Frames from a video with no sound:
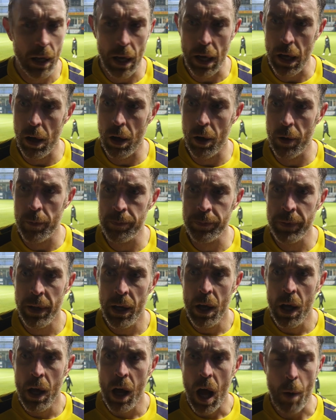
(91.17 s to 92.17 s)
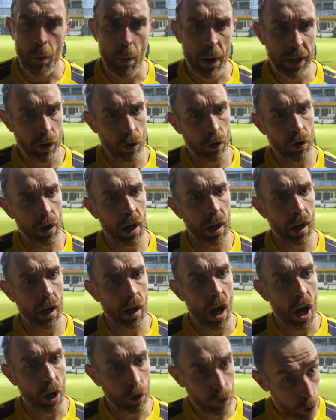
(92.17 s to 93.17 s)
Um, and when you're a, uh,
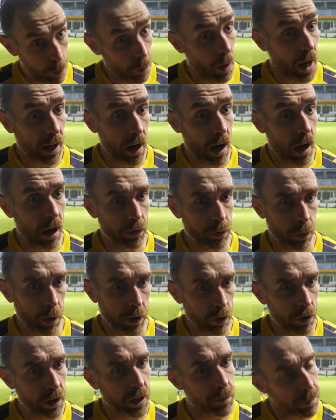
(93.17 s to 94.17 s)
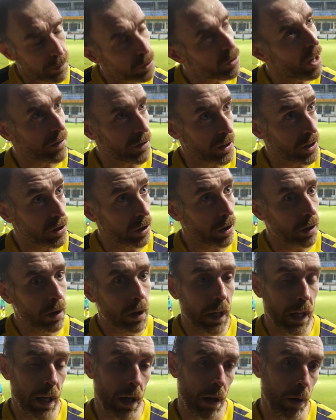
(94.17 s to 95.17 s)
a, group like ours, when you're in the
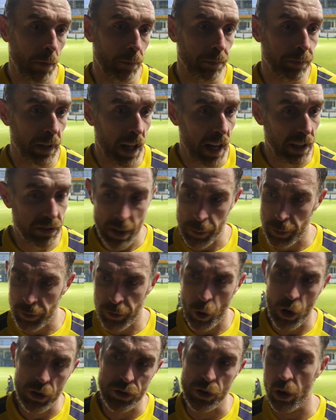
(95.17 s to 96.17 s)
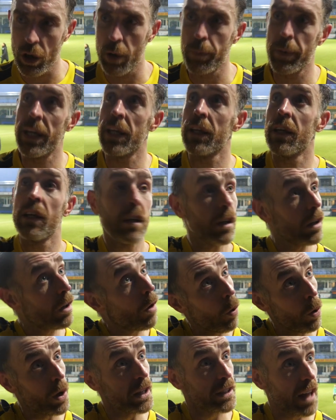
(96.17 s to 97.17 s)
transition, um, like I said before, it's not going to be
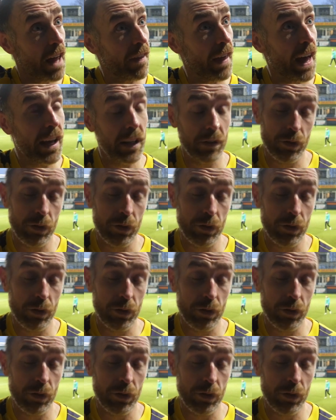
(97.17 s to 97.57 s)
always like that.